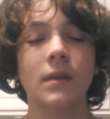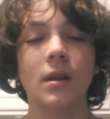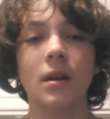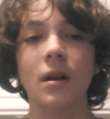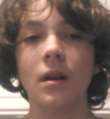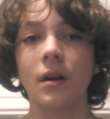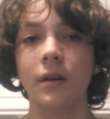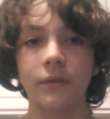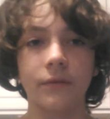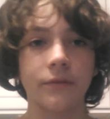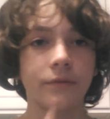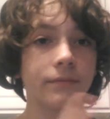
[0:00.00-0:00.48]

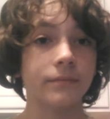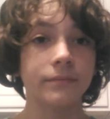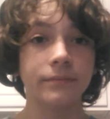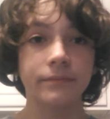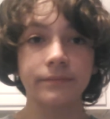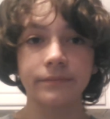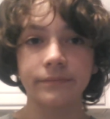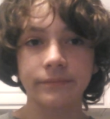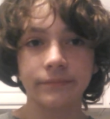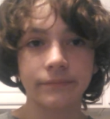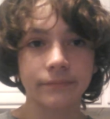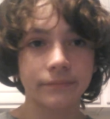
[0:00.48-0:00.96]
of
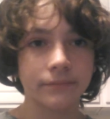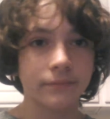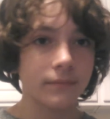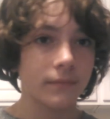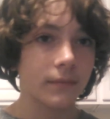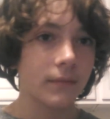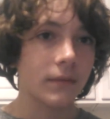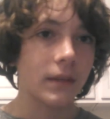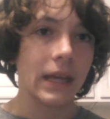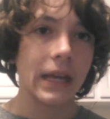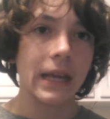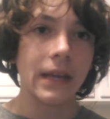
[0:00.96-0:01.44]

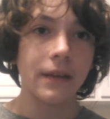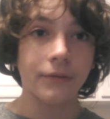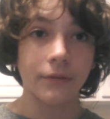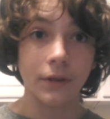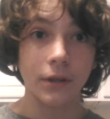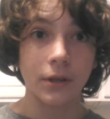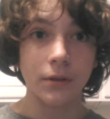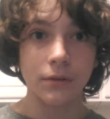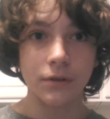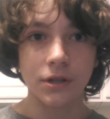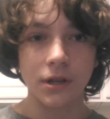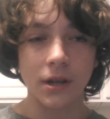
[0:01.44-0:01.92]
the hate for
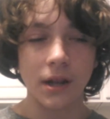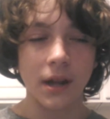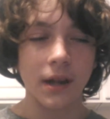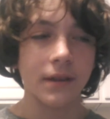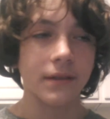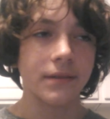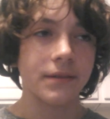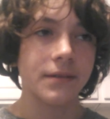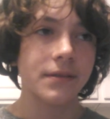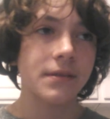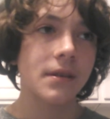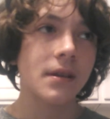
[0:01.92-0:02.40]
you
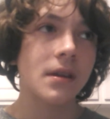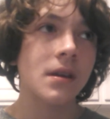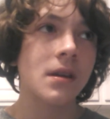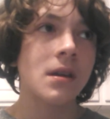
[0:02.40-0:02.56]
shitheads,